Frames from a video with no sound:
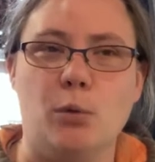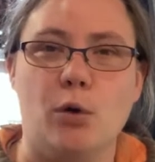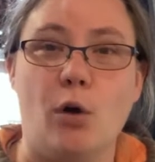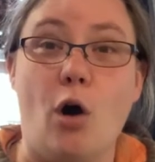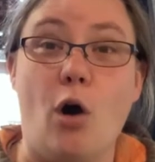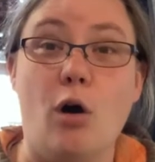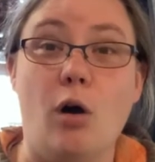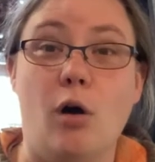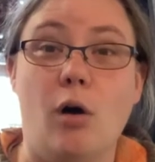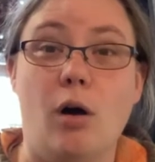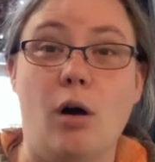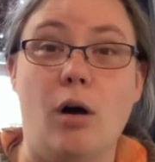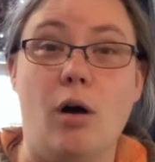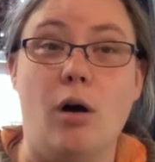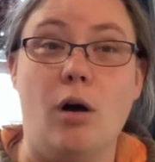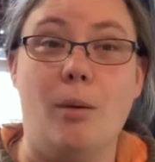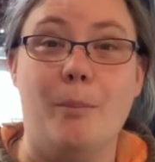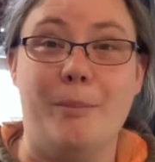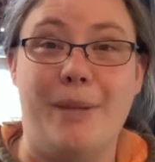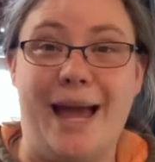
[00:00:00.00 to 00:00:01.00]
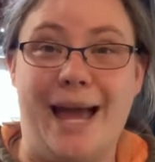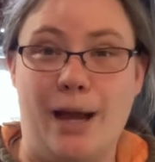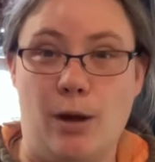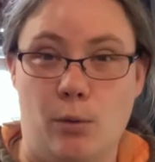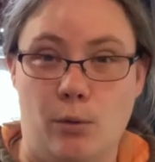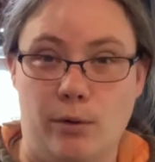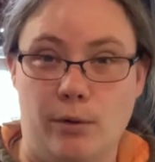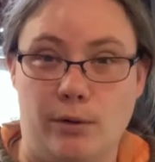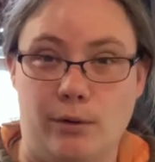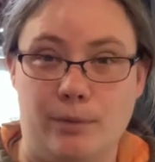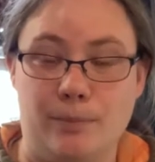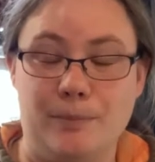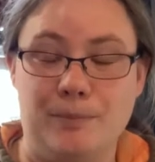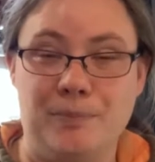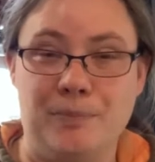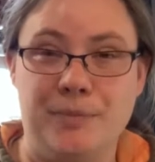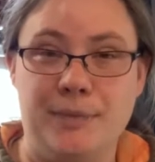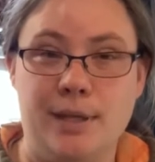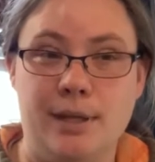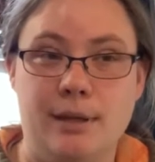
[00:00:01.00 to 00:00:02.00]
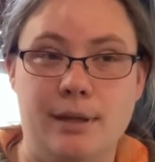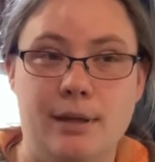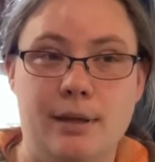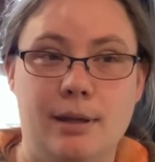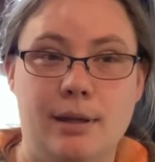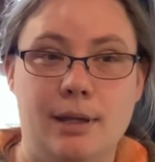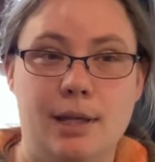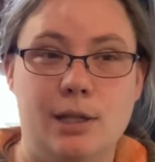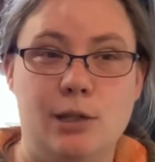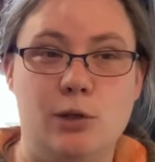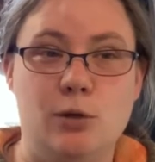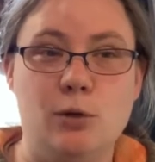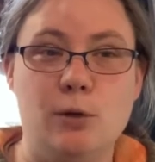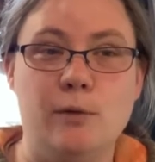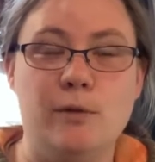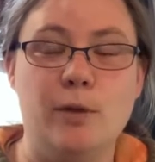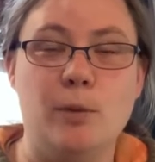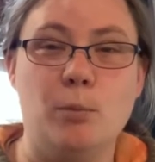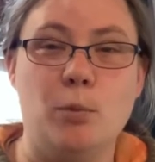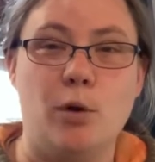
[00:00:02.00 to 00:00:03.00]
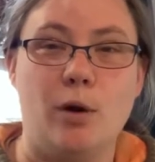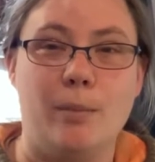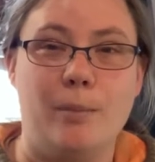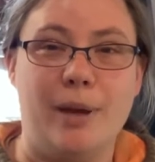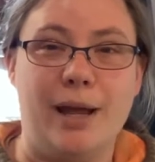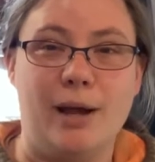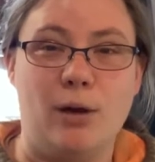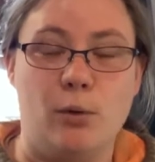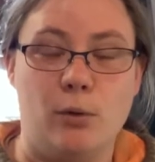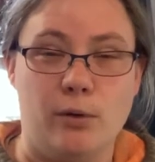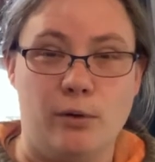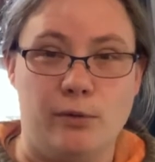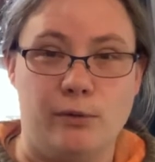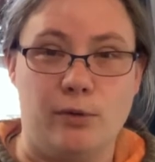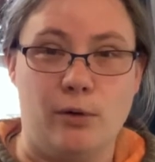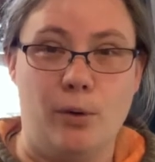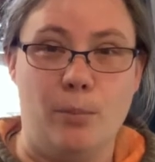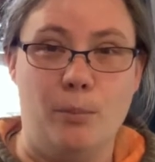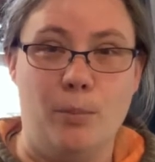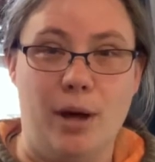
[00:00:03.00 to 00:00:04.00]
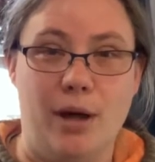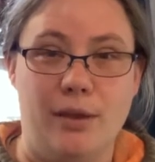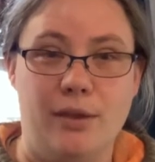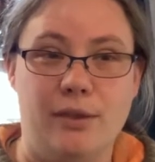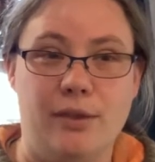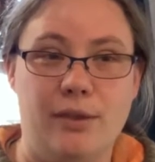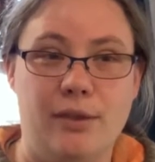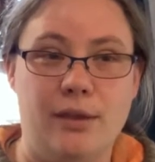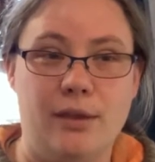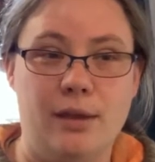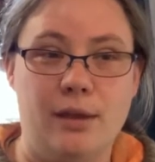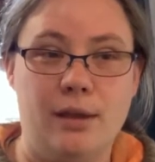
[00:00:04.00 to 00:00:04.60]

were all on back order. 2 of them were on back order for a month.